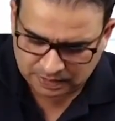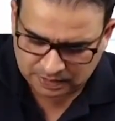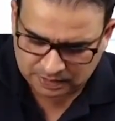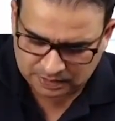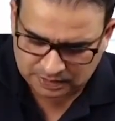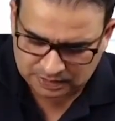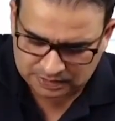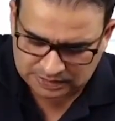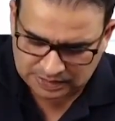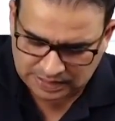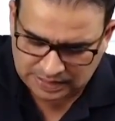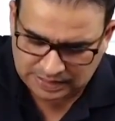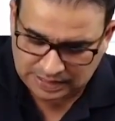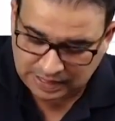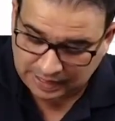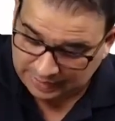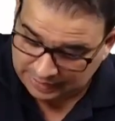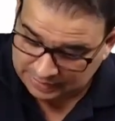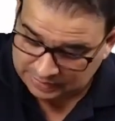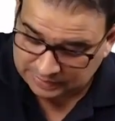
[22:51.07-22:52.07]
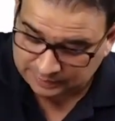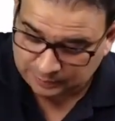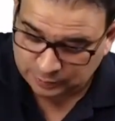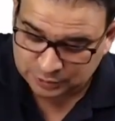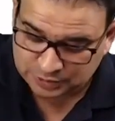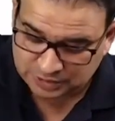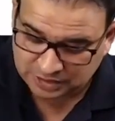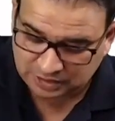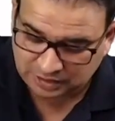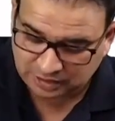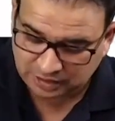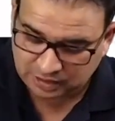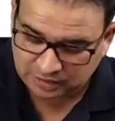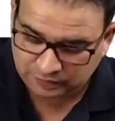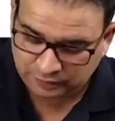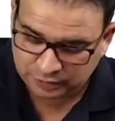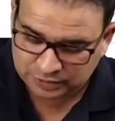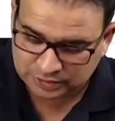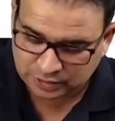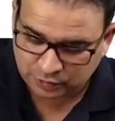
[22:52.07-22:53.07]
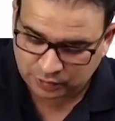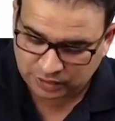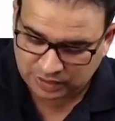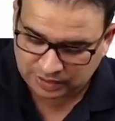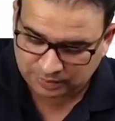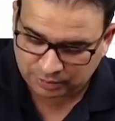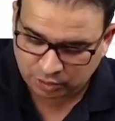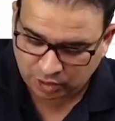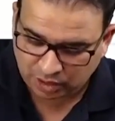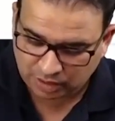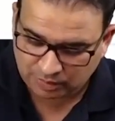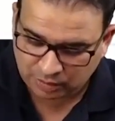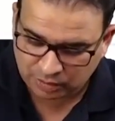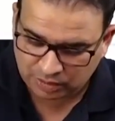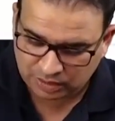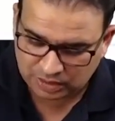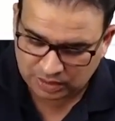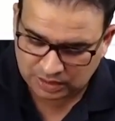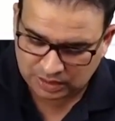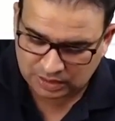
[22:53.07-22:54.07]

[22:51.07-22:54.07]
This area in the posterior cranial fossa only, I'm talking about